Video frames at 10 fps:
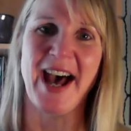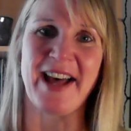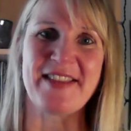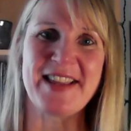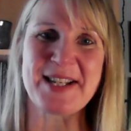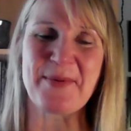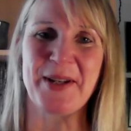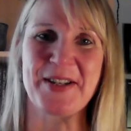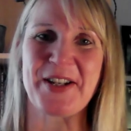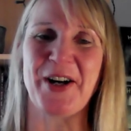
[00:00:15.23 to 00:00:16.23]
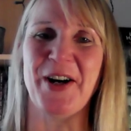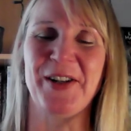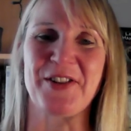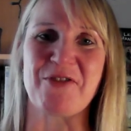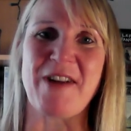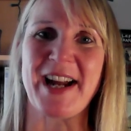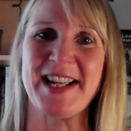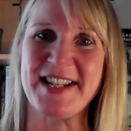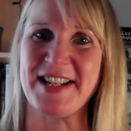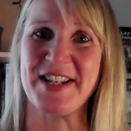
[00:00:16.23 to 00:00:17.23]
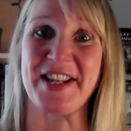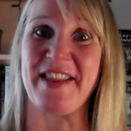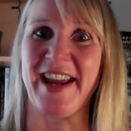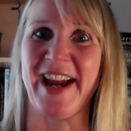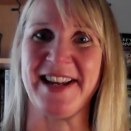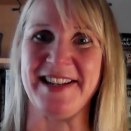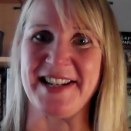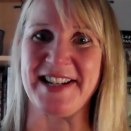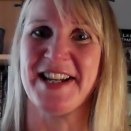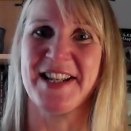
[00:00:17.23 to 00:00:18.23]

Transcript: And this one's called Write to the End.